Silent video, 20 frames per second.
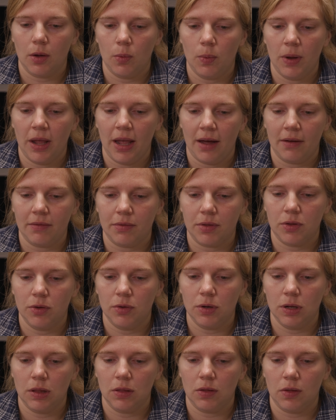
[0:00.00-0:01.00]
We have
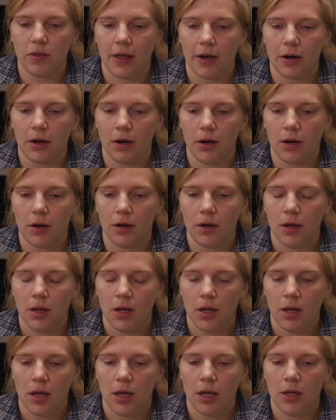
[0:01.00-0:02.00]
students that are
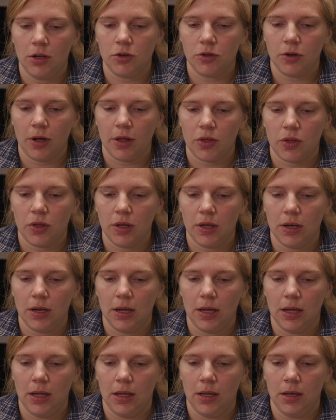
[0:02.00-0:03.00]
interested
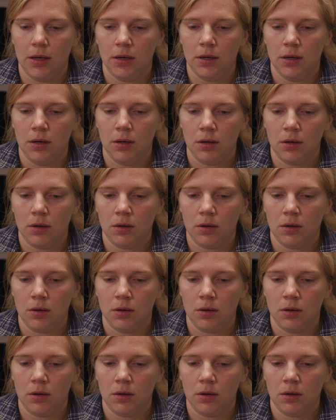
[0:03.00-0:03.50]
in